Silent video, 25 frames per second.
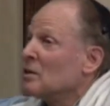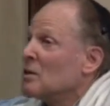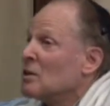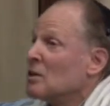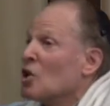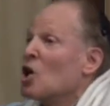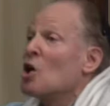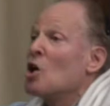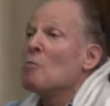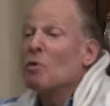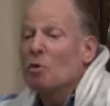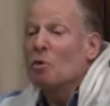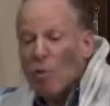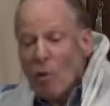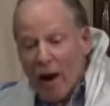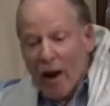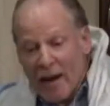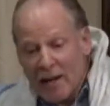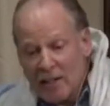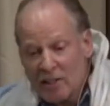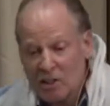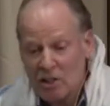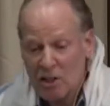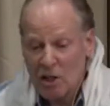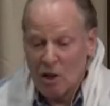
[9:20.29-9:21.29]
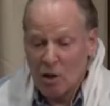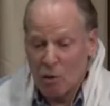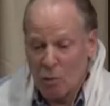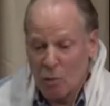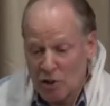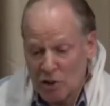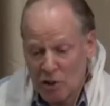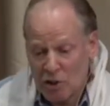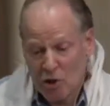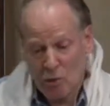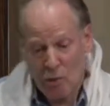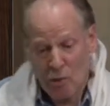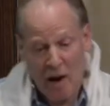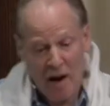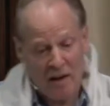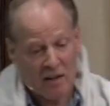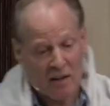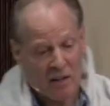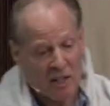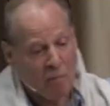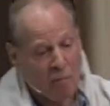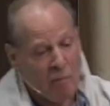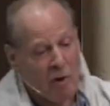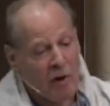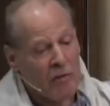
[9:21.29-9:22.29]
the human race was created
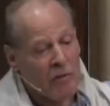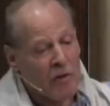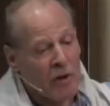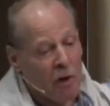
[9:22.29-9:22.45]
to be